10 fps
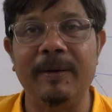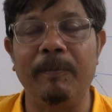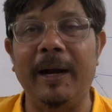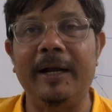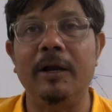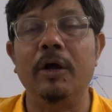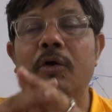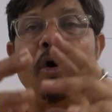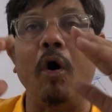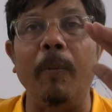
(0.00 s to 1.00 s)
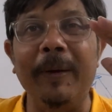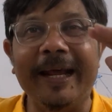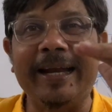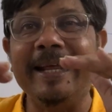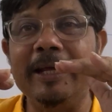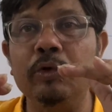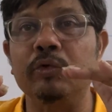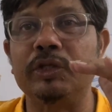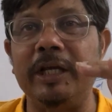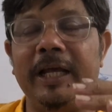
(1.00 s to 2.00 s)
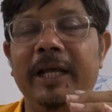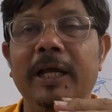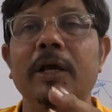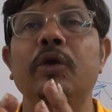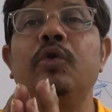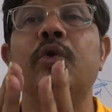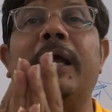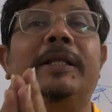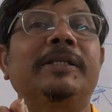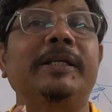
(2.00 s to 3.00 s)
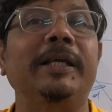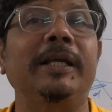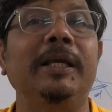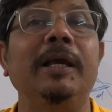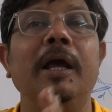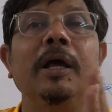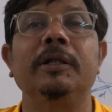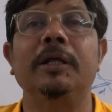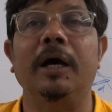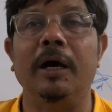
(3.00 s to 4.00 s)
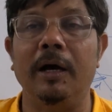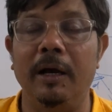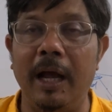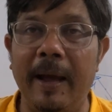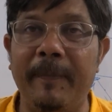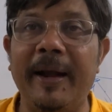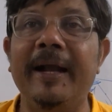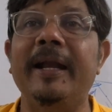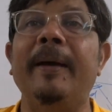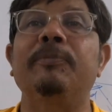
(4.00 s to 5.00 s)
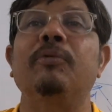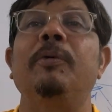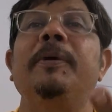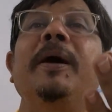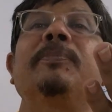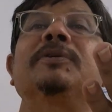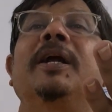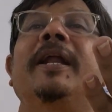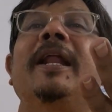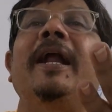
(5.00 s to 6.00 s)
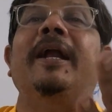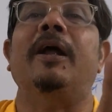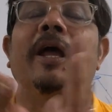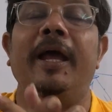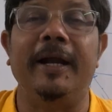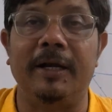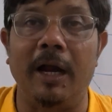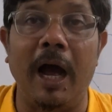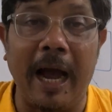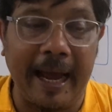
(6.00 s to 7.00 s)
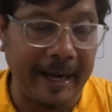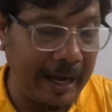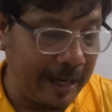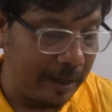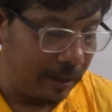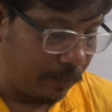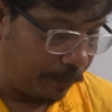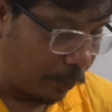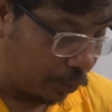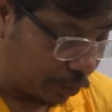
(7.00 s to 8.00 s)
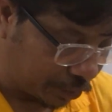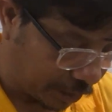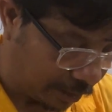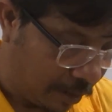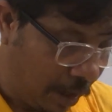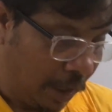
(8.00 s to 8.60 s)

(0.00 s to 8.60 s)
But obliquely you can see the apparent depth will be up sudden at higher position.